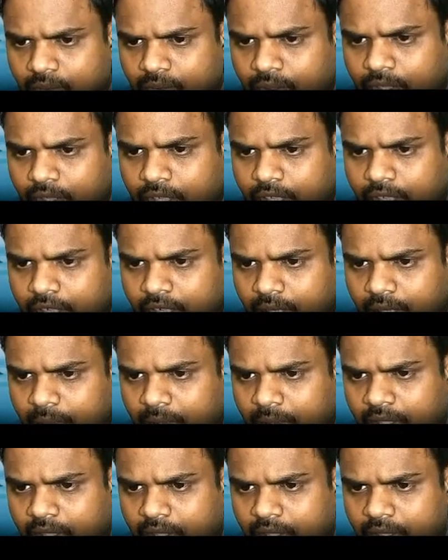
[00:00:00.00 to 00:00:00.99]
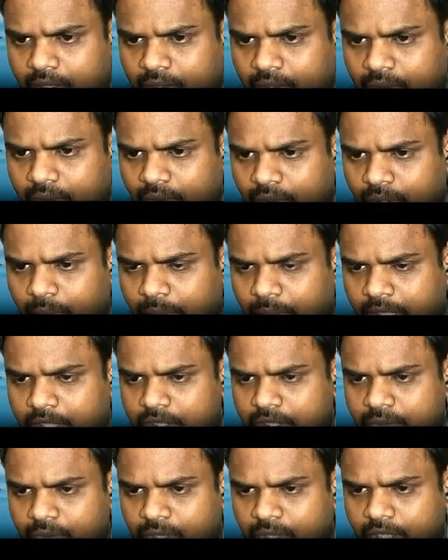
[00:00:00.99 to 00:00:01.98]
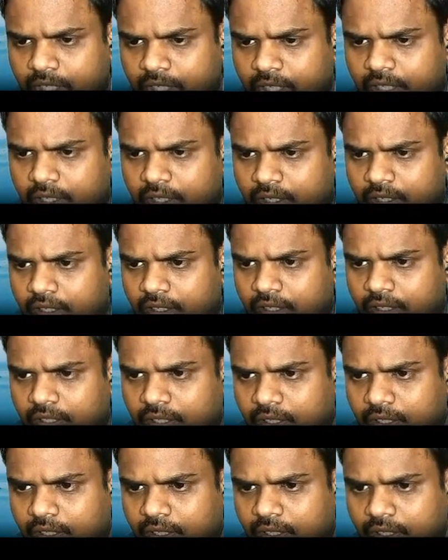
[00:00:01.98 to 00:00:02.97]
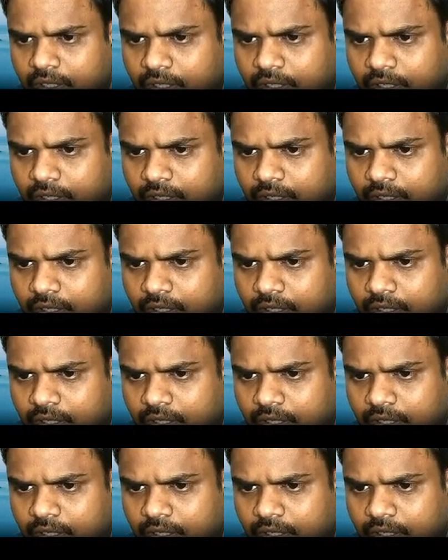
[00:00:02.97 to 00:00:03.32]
YA comma 1 minus YA or